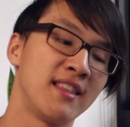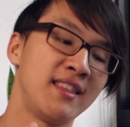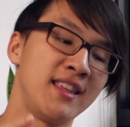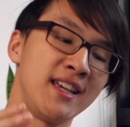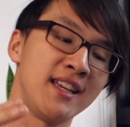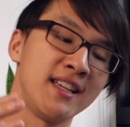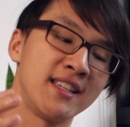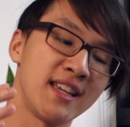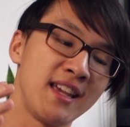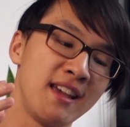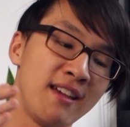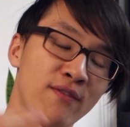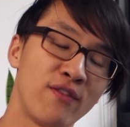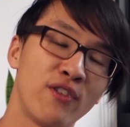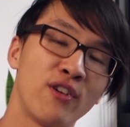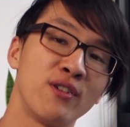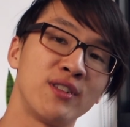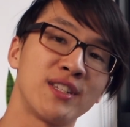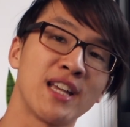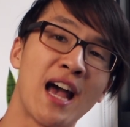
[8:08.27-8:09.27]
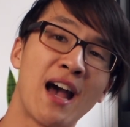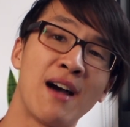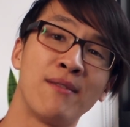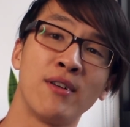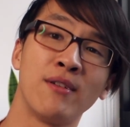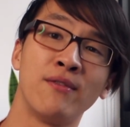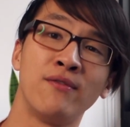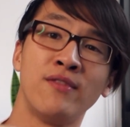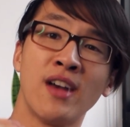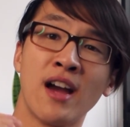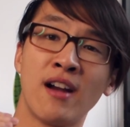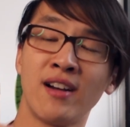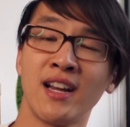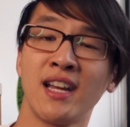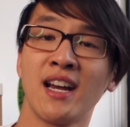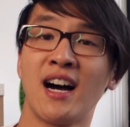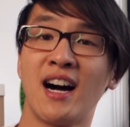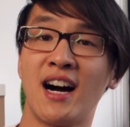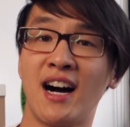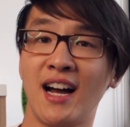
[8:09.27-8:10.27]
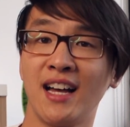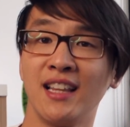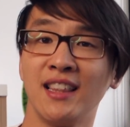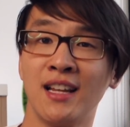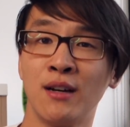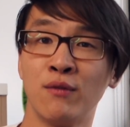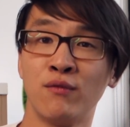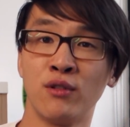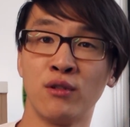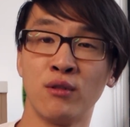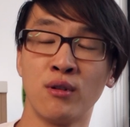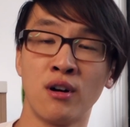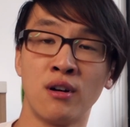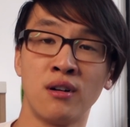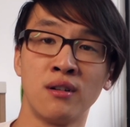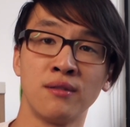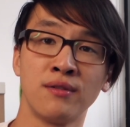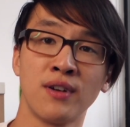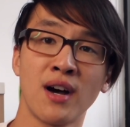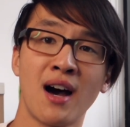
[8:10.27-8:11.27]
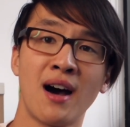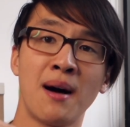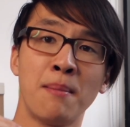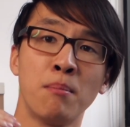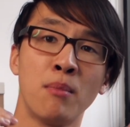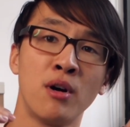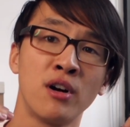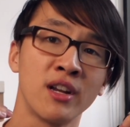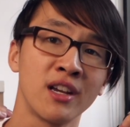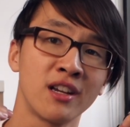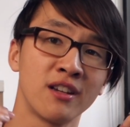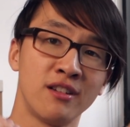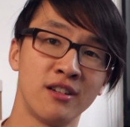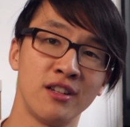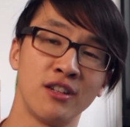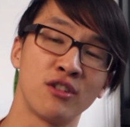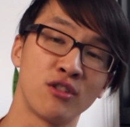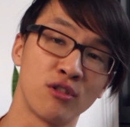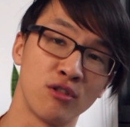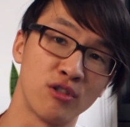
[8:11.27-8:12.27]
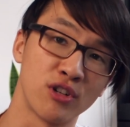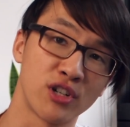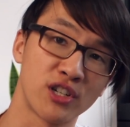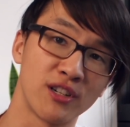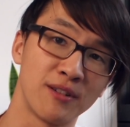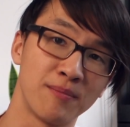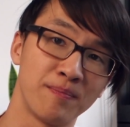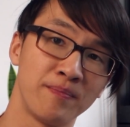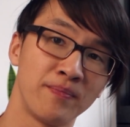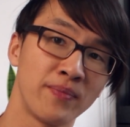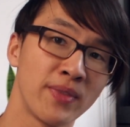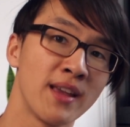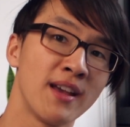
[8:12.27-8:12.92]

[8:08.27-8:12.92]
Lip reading: these earphones have a very high level of harmonic distortion,